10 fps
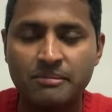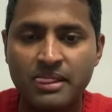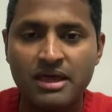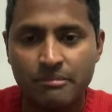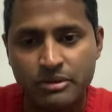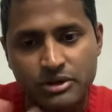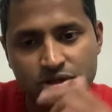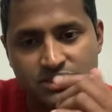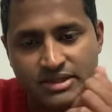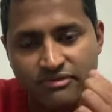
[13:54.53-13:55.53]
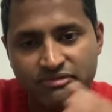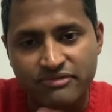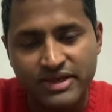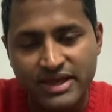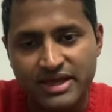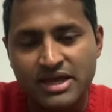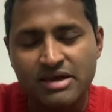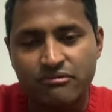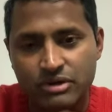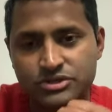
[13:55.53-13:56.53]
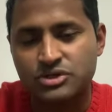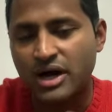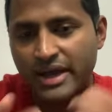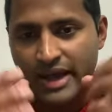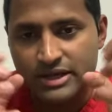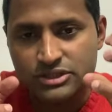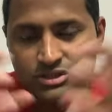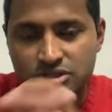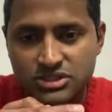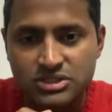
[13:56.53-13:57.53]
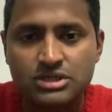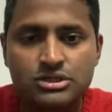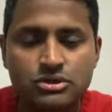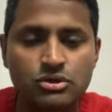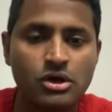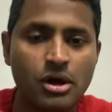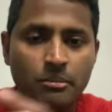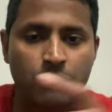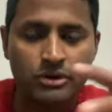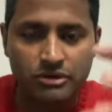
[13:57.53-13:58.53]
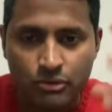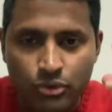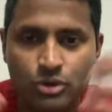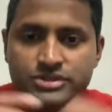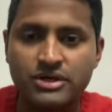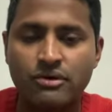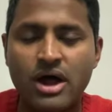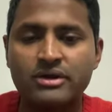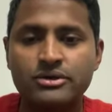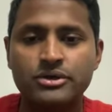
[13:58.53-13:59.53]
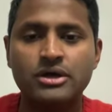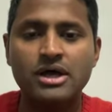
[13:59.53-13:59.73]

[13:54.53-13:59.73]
Because the fear will try and restrict you, put rules around you,